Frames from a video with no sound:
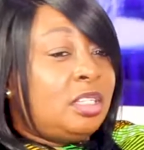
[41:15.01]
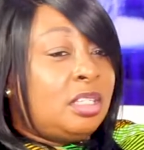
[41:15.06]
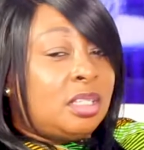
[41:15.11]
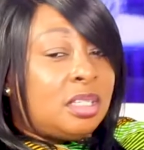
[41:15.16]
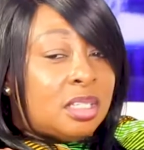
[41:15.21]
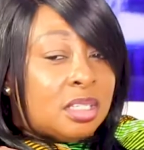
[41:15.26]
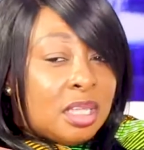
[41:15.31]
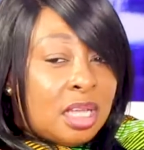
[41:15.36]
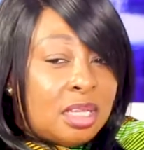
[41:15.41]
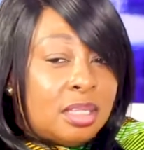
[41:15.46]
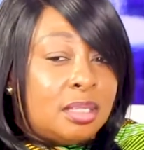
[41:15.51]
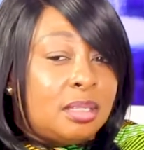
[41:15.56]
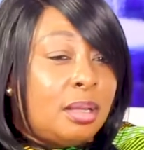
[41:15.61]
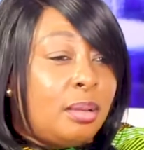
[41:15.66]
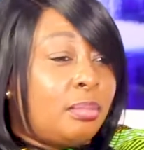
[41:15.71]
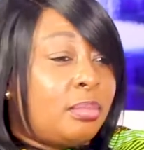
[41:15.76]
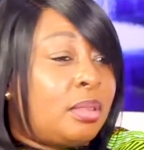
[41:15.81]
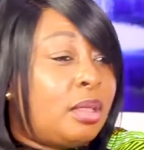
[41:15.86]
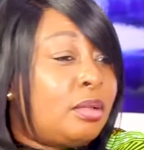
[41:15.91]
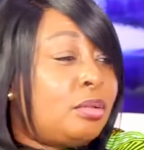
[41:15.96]
say
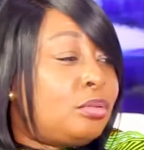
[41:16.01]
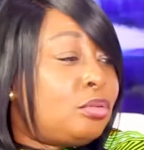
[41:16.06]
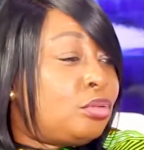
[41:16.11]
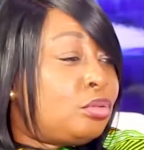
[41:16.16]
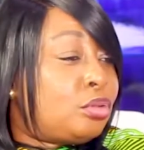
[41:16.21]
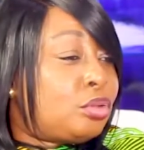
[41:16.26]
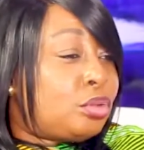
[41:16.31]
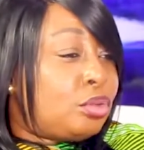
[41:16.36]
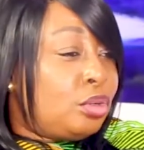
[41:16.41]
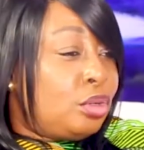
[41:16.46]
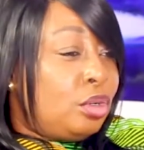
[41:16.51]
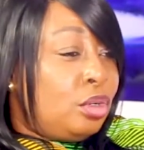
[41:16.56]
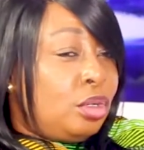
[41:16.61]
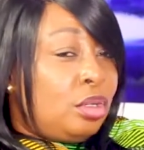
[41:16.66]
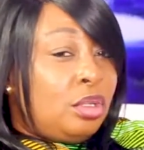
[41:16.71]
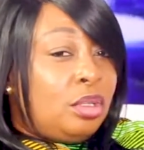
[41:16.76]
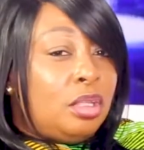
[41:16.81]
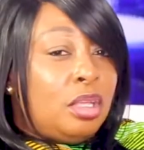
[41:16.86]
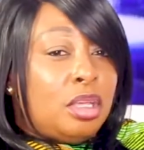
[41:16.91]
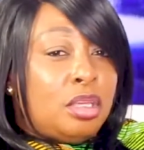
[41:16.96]
something to
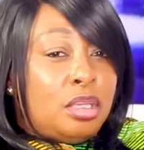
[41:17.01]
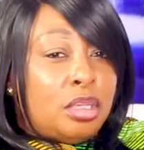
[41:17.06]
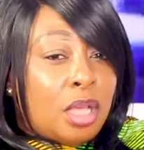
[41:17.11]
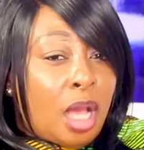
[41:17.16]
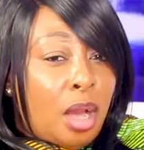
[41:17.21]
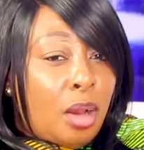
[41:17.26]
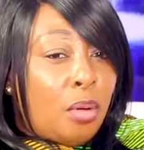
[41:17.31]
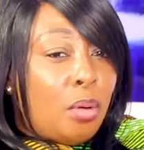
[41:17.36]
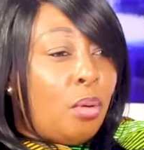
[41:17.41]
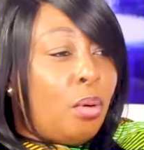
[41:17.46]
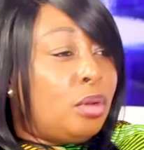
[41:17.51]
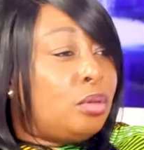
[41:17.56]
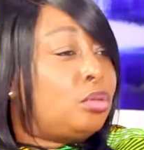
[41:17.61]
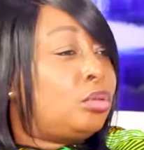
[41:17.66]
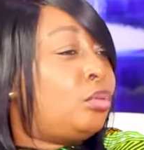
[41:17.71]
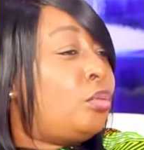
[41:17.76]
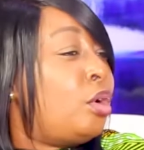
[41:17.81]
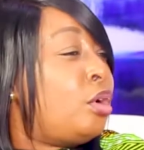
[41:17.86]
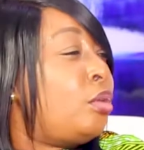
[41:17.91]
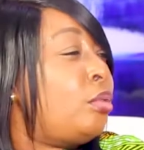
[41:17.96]
the young ones
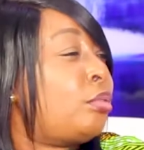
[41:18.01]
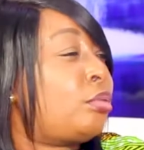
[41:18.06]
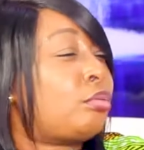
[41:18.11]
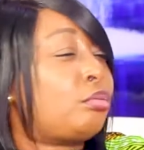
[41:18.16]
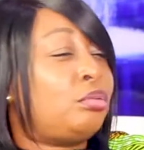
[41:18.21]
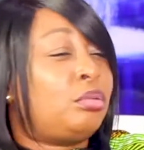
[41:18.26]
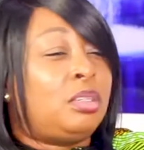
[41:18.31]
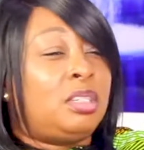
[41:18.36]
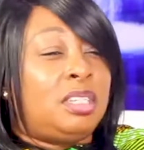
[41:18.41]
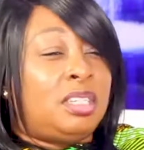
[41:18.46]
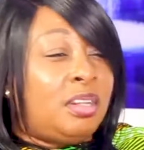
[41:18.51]
going through